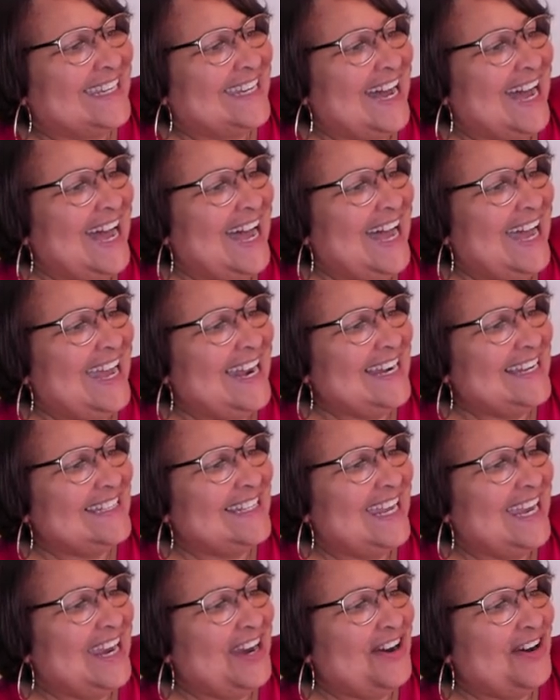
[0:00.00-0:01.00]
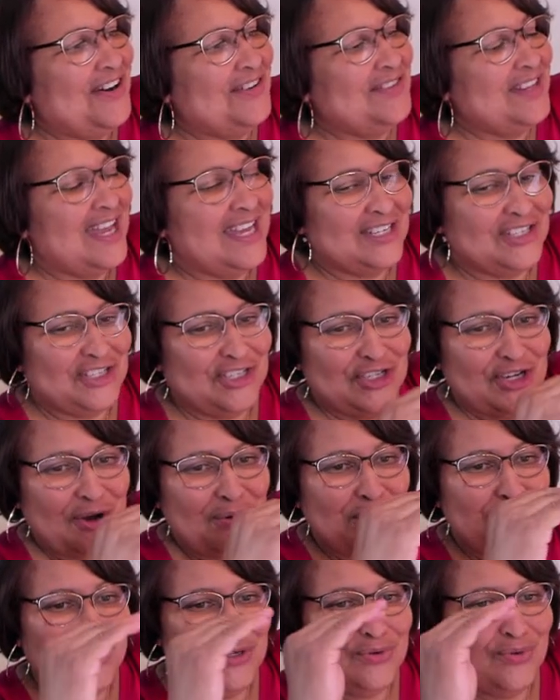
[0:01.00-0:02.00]
guide there that's
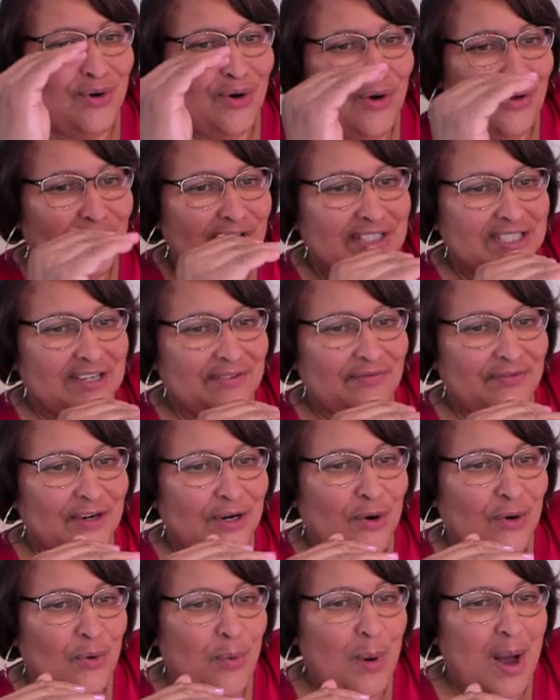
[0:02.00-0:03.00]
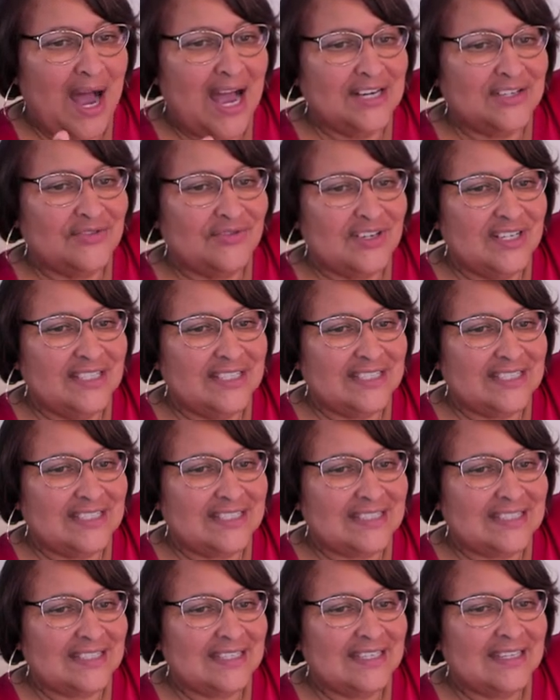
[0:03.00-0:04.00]
showing you all the different
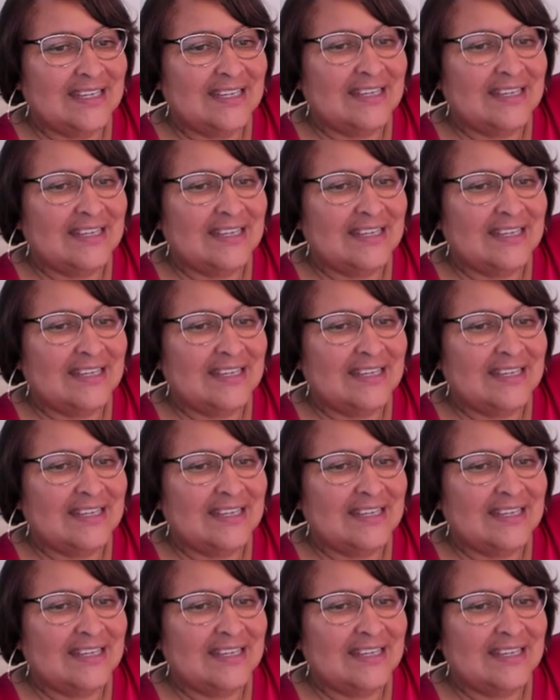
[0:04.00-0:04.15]
quadrants.